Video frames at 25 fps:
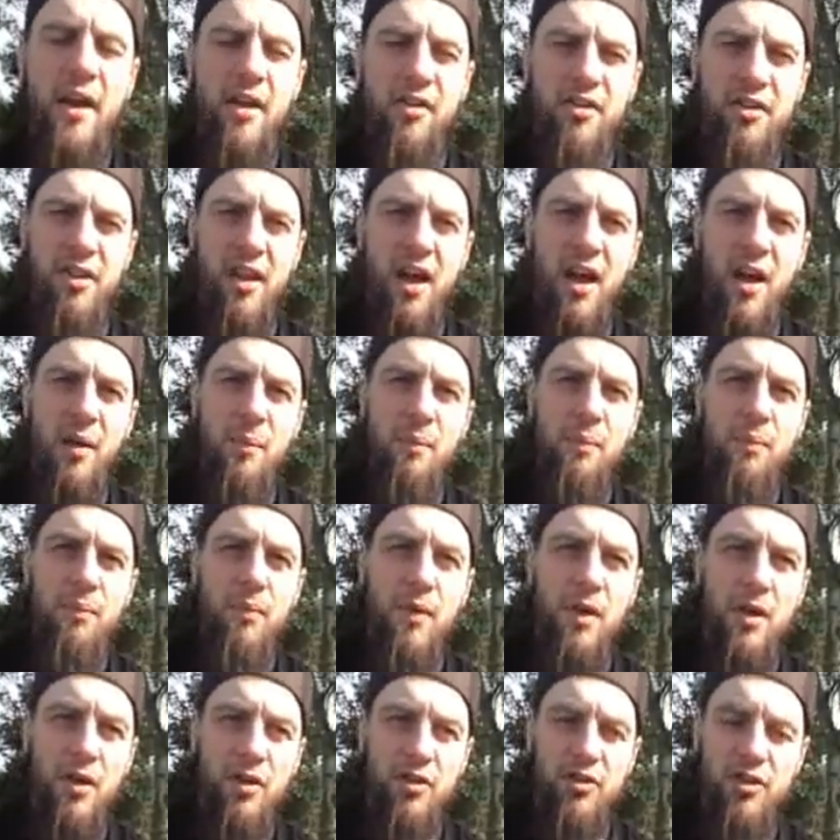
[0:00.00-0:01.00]
and
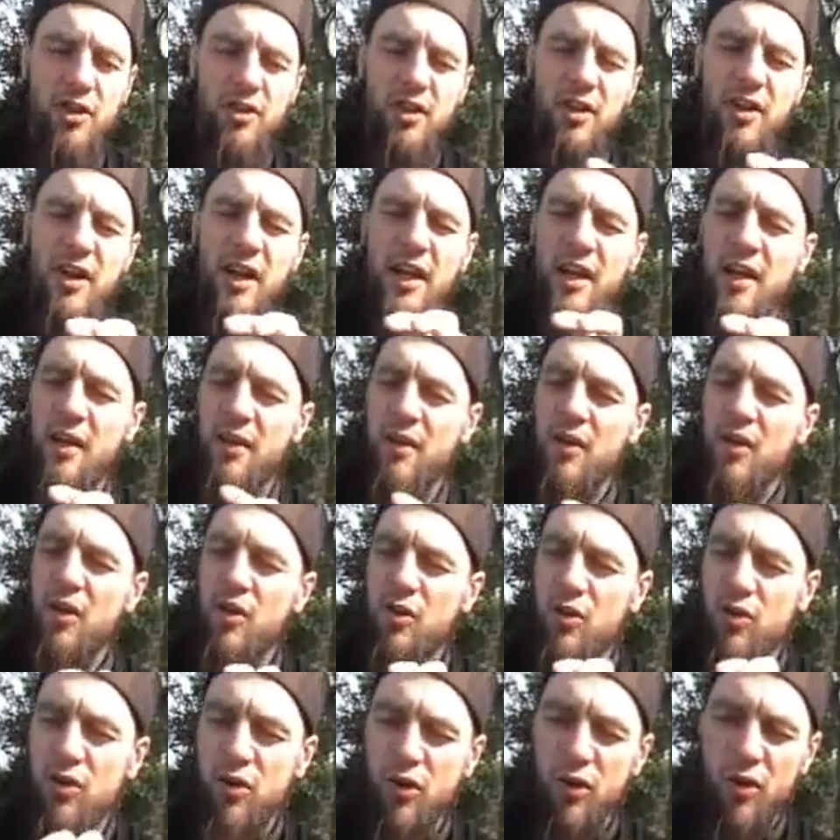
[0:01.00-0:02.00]
Islam suddenly
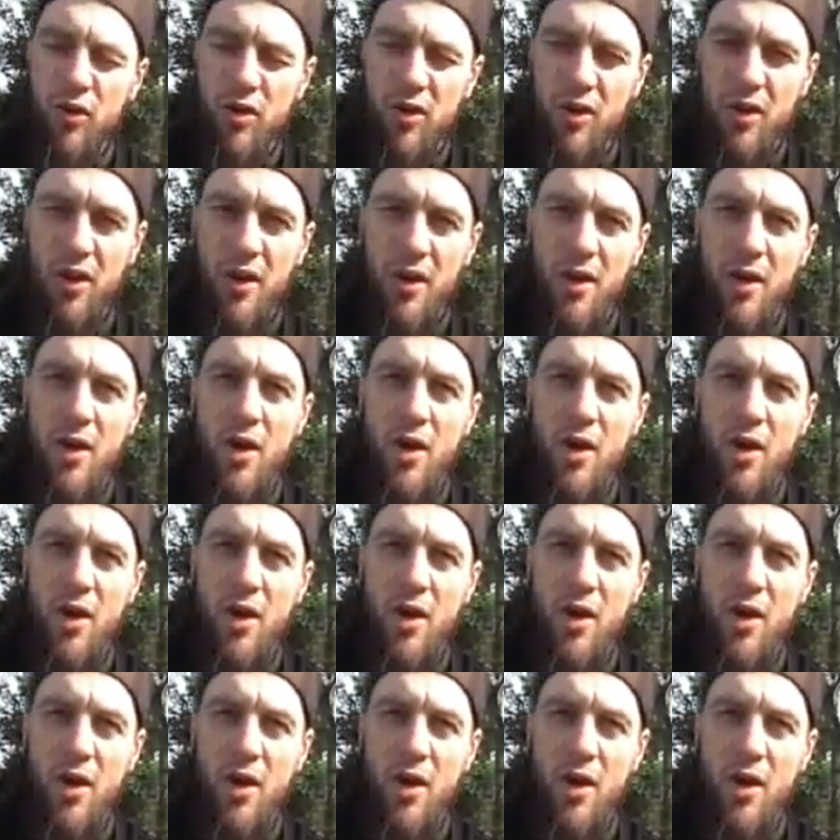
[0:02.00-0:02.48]
took